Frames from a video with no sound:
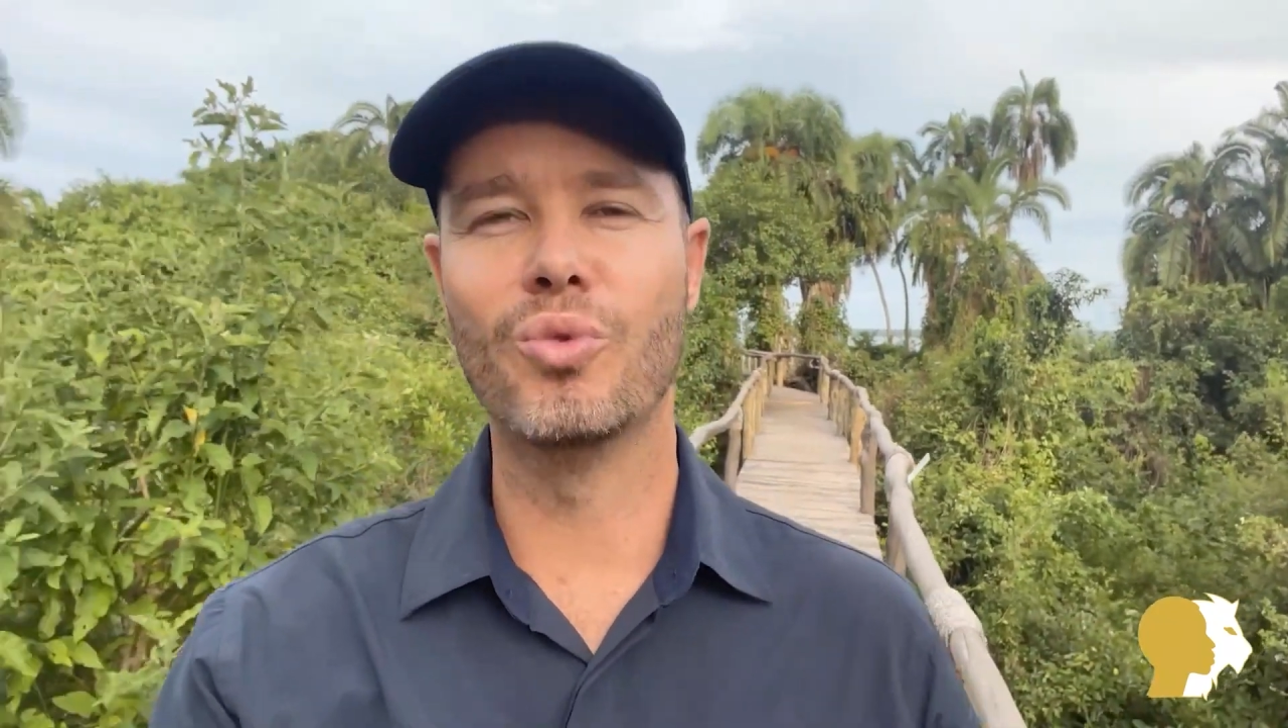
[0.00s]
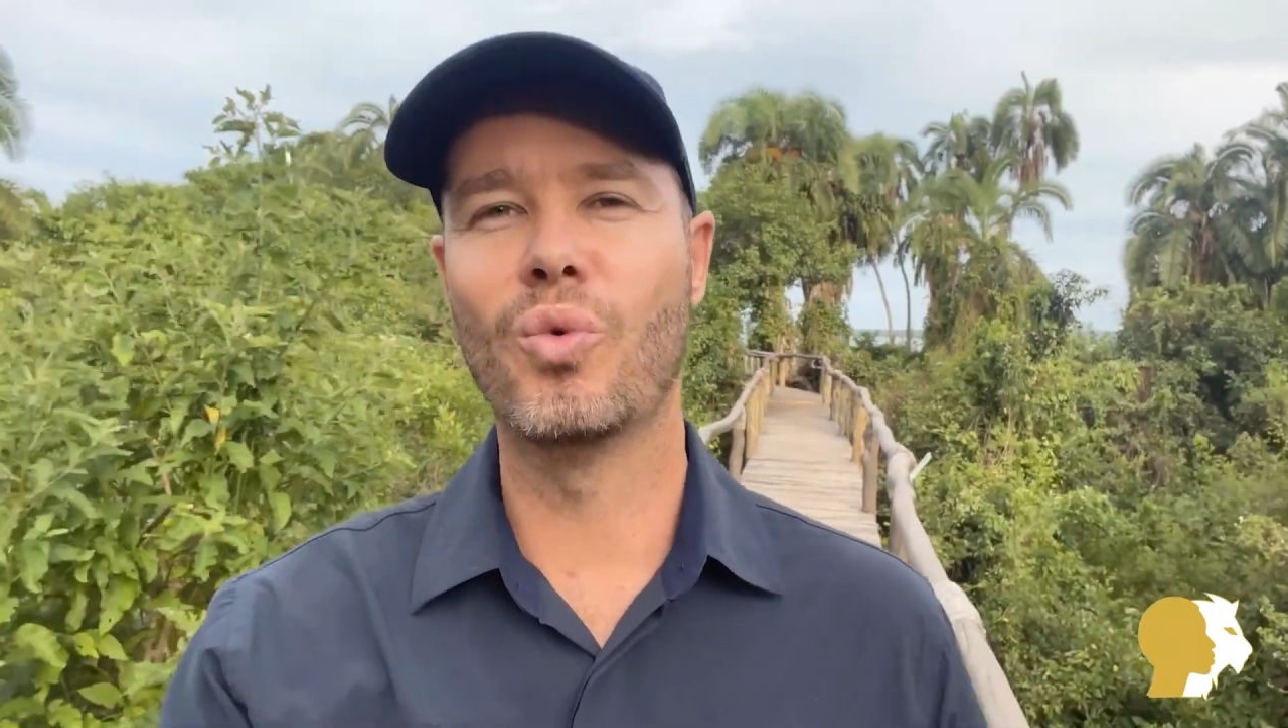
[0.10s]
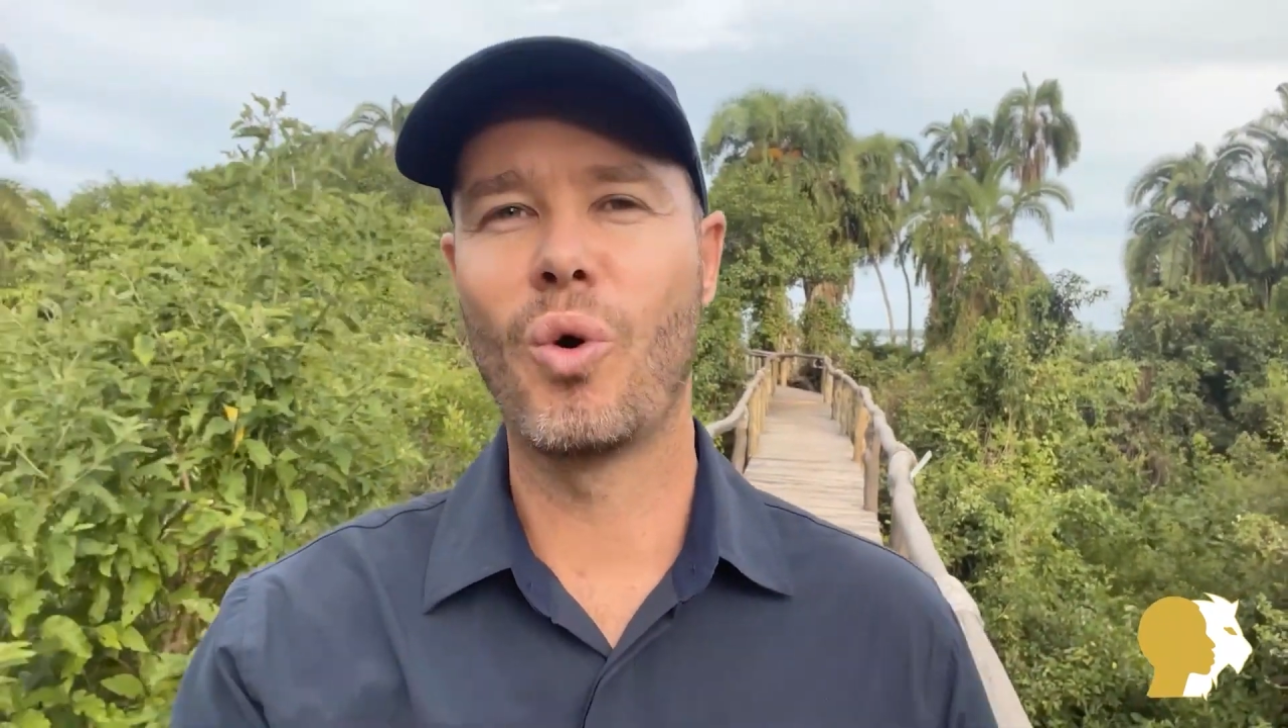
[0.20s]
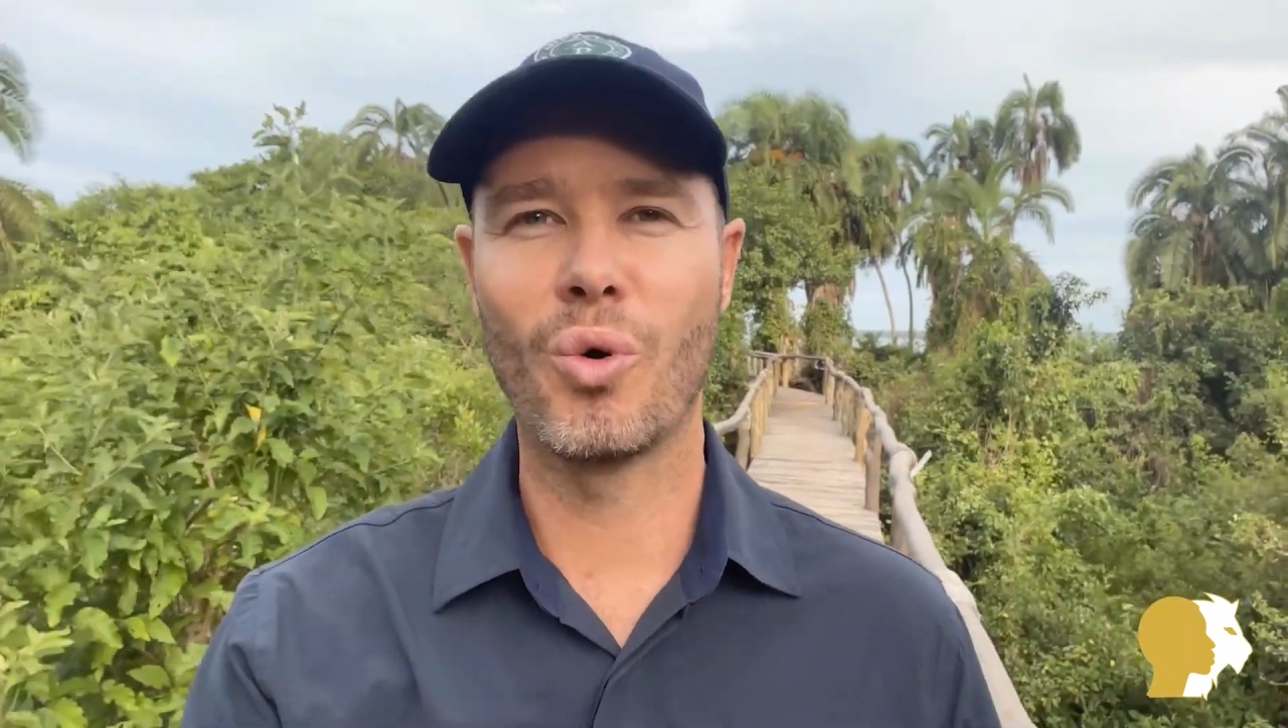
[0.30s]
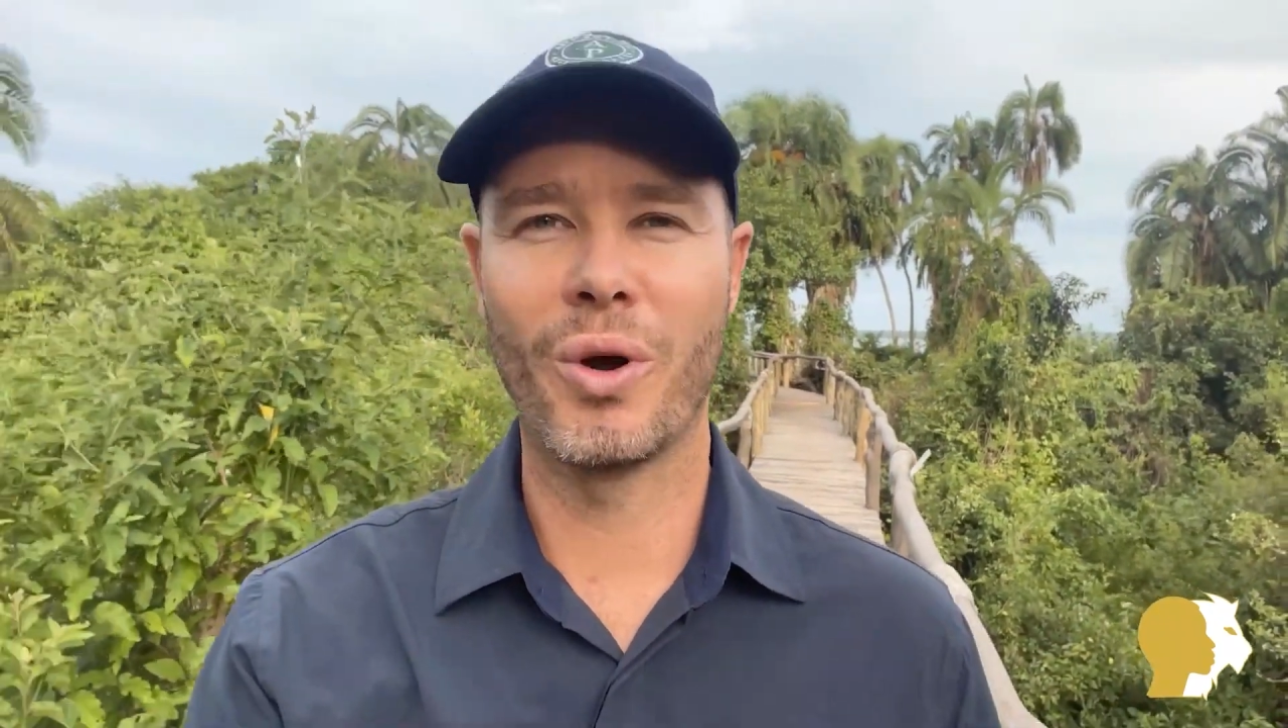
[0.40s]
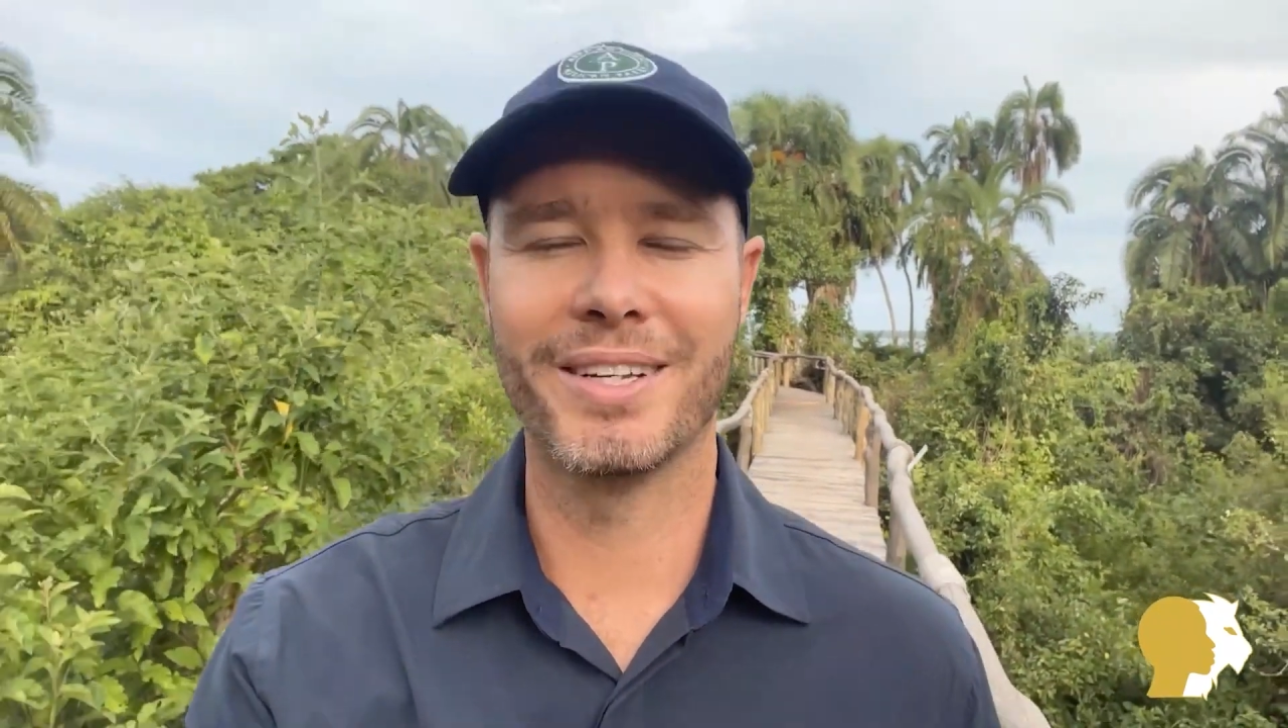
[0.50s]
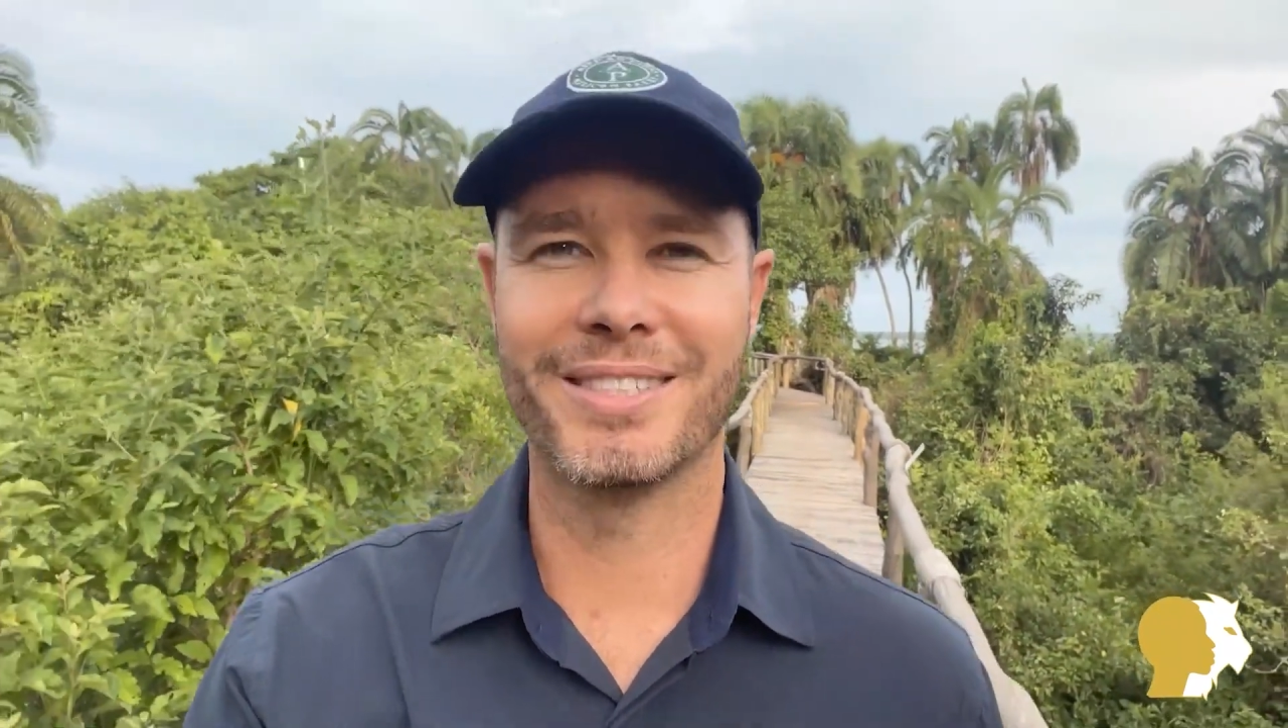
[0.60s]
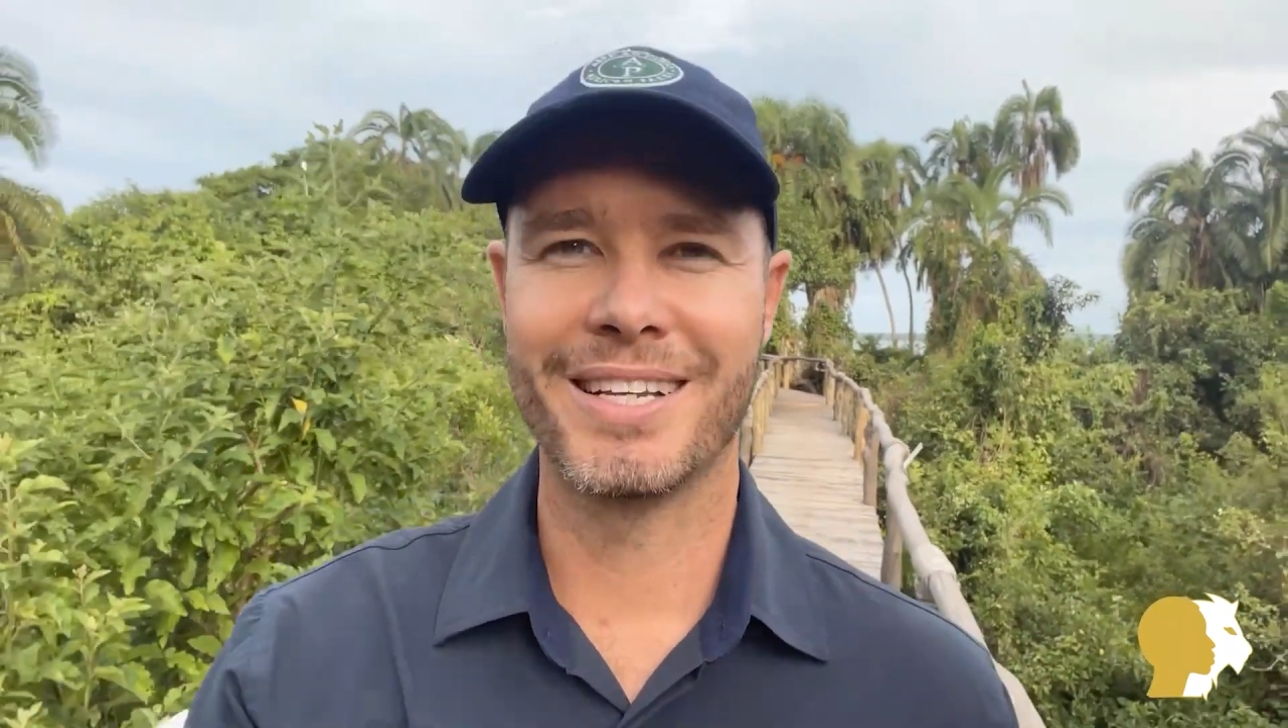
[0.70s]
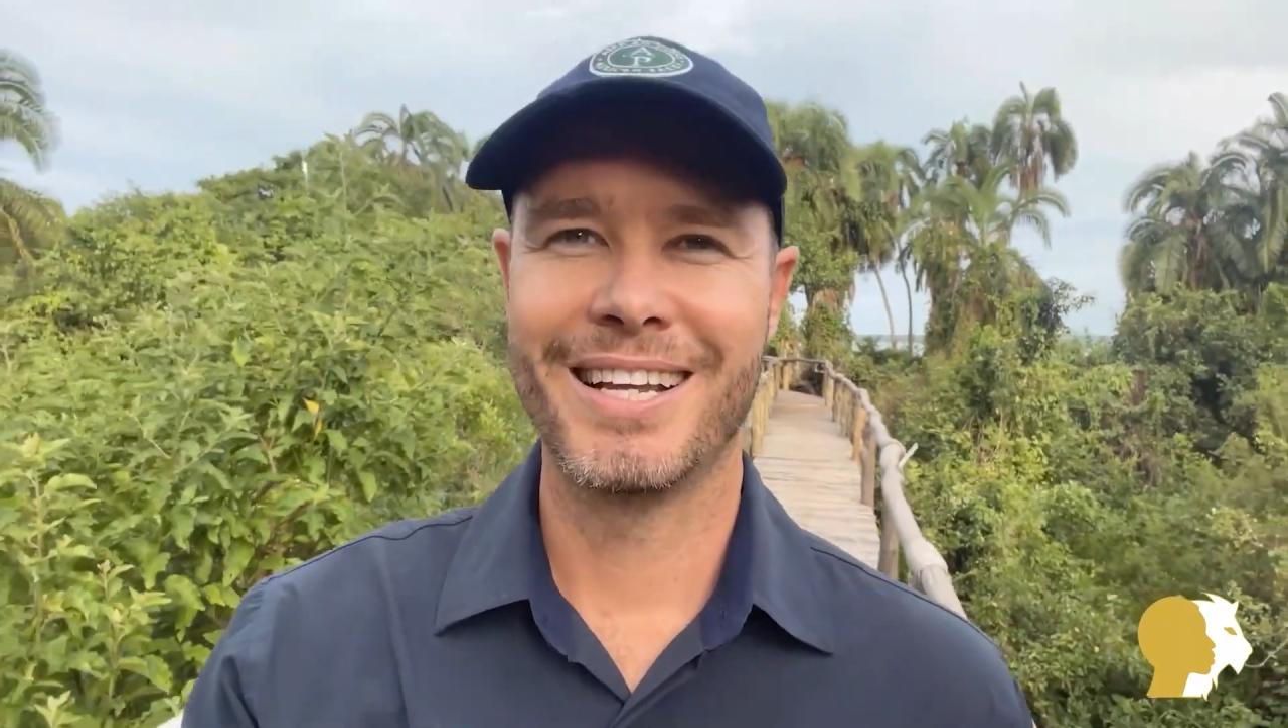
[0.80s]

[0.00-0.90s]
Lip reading: walkways.